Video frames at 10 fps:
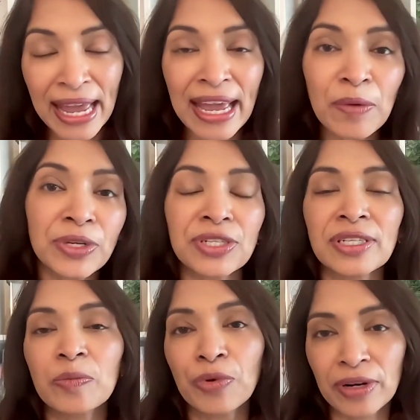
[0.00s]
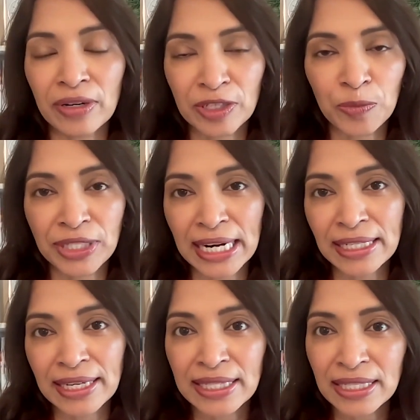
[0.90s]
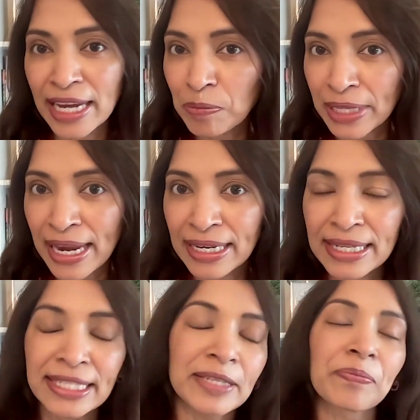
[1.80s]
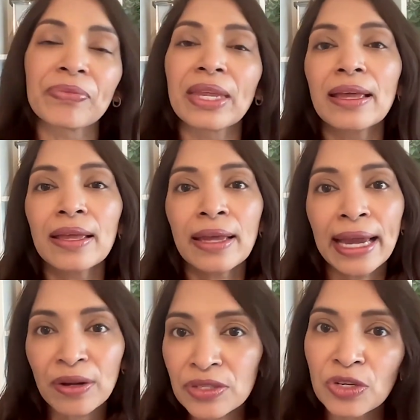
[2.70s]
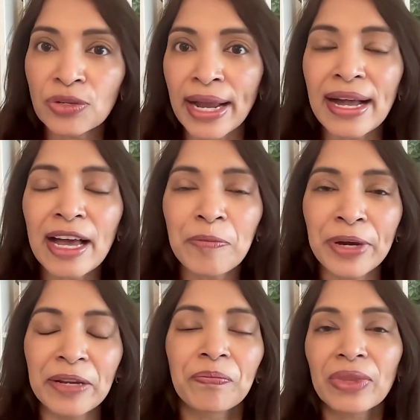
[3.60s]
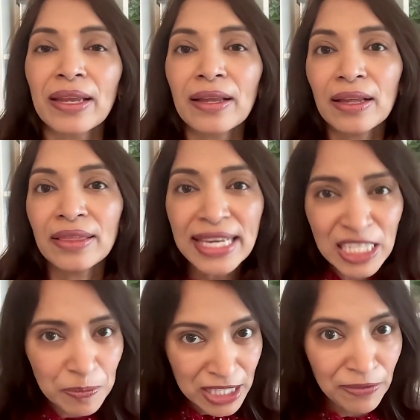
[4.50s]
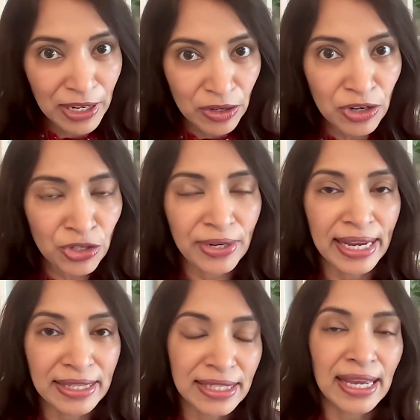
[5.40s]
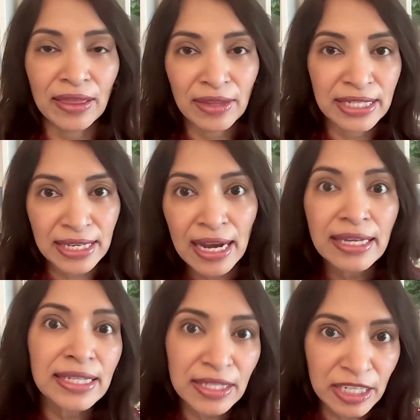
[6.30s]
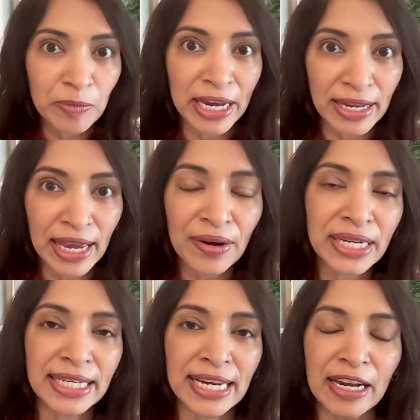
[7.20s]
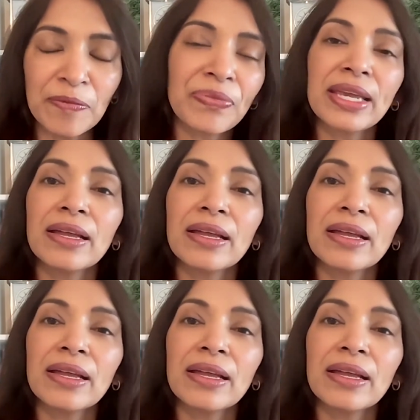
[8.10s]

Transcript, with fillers: A, which is important to protect against night blindness and also dry eye. But these specific nutrients, again, these cousins to beta carotene,